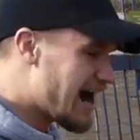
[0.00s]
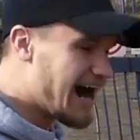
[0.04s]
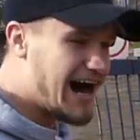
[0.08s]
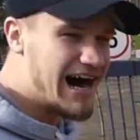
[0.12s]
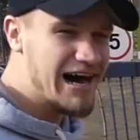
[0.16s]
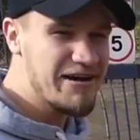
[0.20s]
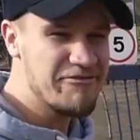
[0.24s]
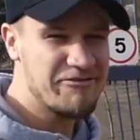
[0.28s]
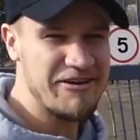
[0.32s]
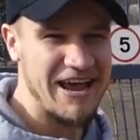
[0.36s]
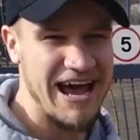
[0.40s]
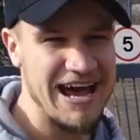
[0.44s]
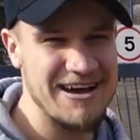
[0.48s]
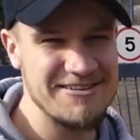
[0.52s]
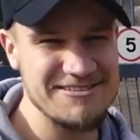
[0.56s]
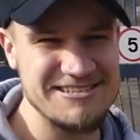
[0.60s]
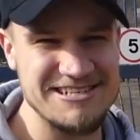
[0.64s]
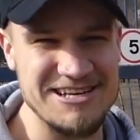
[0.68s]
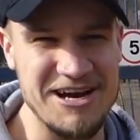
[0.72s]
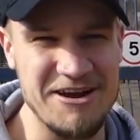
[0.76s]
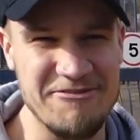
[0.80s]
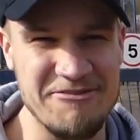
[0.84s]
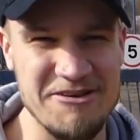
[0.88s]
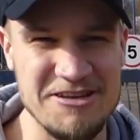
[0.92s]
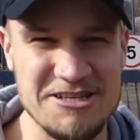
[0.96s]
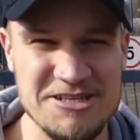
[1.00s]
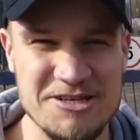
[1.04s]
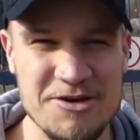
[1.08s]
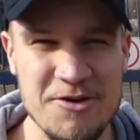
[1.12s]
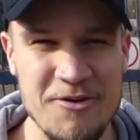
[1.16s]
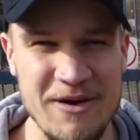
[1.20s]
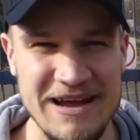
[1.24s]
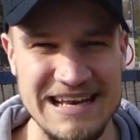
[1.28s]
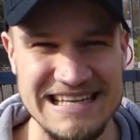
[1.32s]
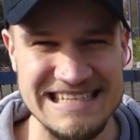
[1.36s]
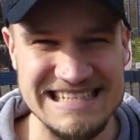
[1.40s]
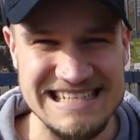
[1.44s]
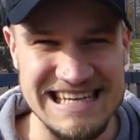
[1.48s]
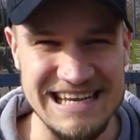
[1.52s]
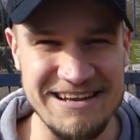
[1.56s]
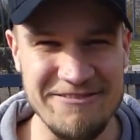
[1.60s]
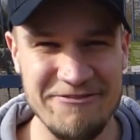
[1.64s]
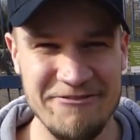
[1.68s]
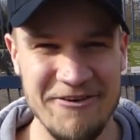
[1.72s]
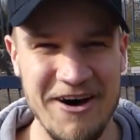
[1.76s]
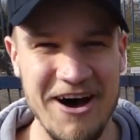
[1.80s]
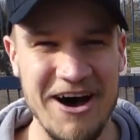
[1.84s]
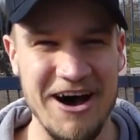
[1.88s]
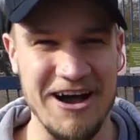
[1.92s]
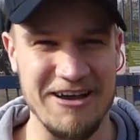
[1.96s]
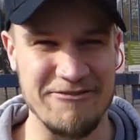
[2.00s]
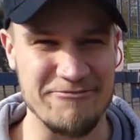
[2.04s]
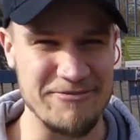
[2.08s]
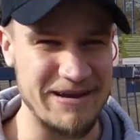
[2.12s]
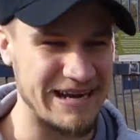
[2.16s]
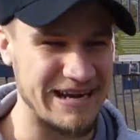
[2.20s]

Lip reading: I've counted over 25